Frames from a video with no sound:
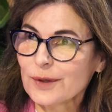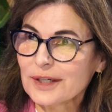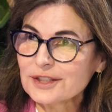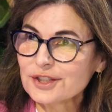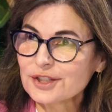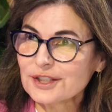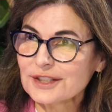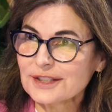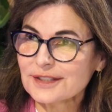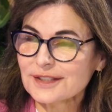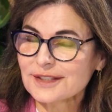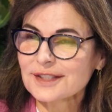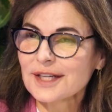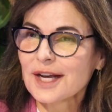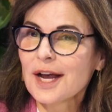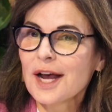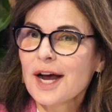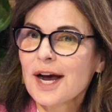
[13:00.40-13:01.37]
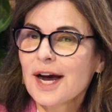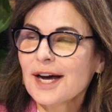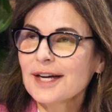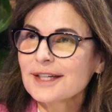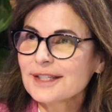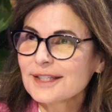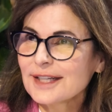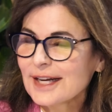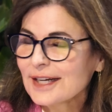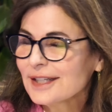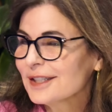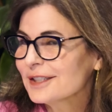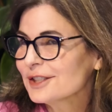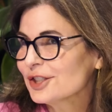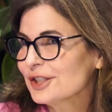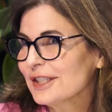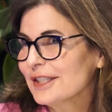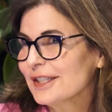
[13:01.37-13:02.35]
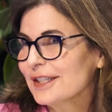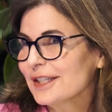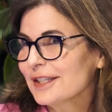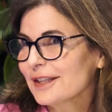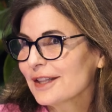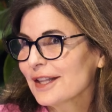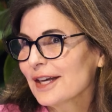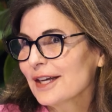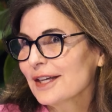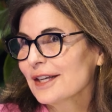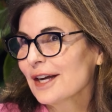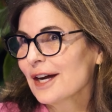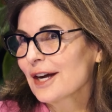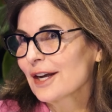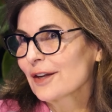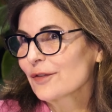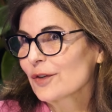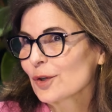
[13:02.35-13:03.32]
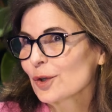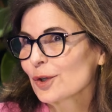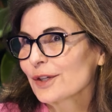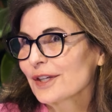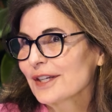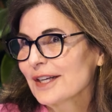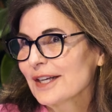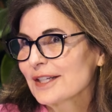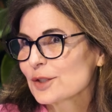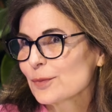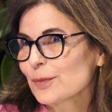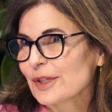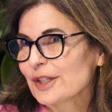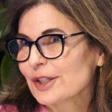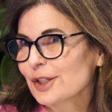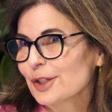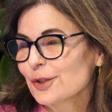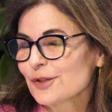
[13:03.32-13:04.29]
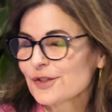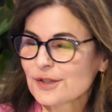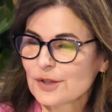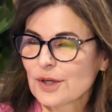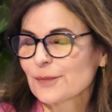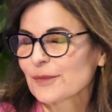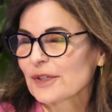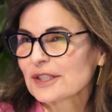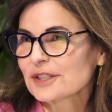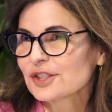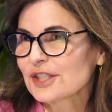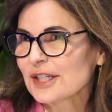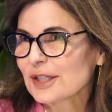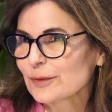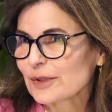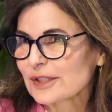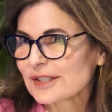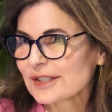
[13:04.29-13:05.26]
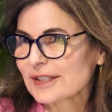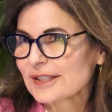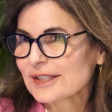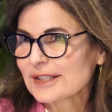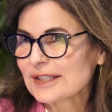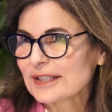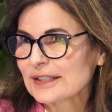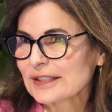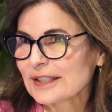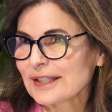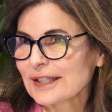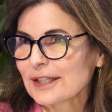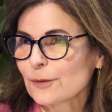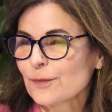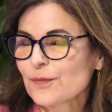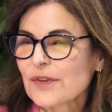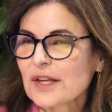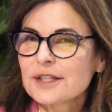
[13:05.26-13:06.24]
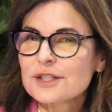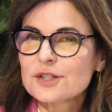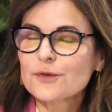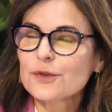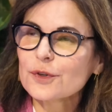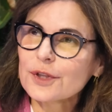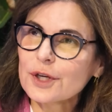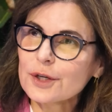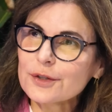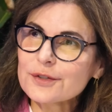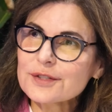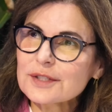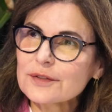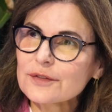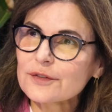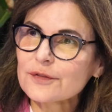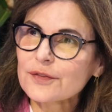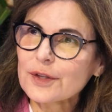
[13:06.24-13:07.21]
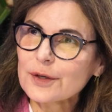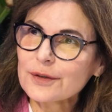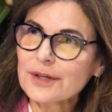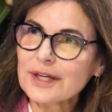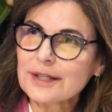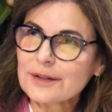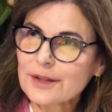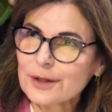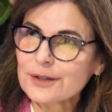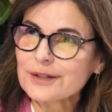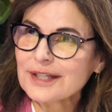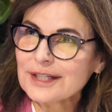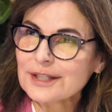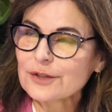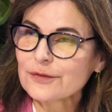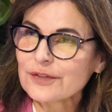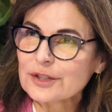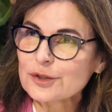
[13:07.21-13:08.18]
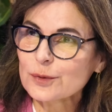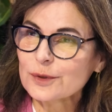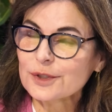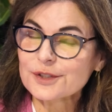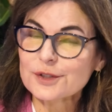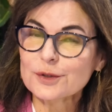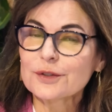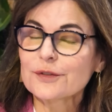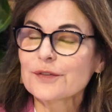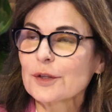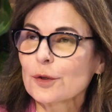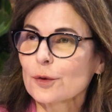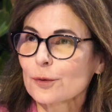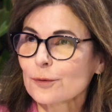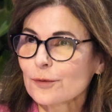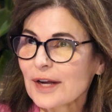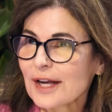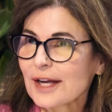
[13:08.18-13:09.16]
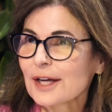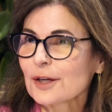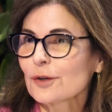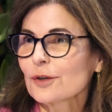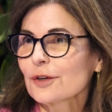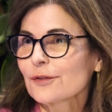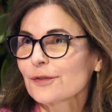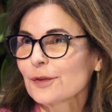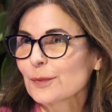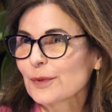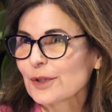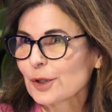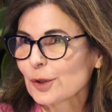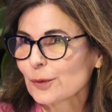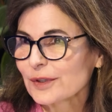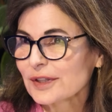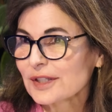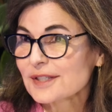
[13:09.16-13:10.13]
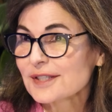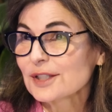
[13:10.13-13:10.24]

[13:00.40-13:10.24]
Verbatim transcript: questions. An analogy that I've heard and has been used, so I'm going to shamelessly steal it, is for those of the, the individuals who have either read or are familiar with the